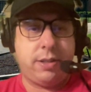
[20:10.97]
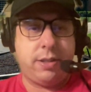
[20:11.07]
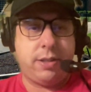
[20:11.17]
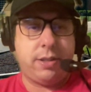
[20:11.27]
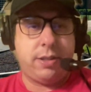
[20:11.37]

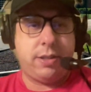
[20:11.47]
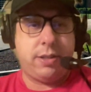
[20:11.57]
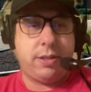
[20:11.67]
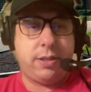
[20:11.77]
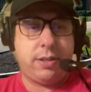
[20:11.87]
I wanted
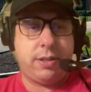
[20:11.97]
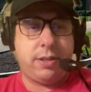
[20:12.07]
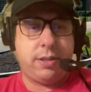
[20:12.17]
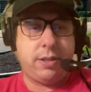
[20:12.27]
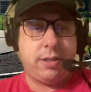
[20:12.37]
to talk
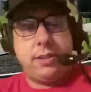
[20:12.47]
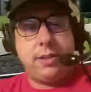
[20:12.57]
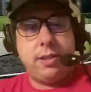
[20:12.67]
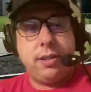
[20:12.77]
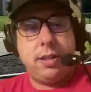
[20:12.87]

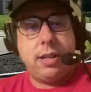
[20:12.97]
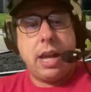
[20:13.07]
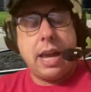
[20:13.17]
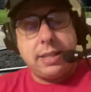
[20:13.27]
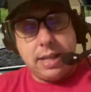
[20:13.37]
because
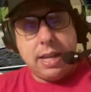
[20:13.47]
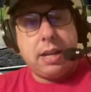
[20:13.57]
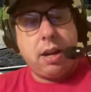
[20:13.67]
as a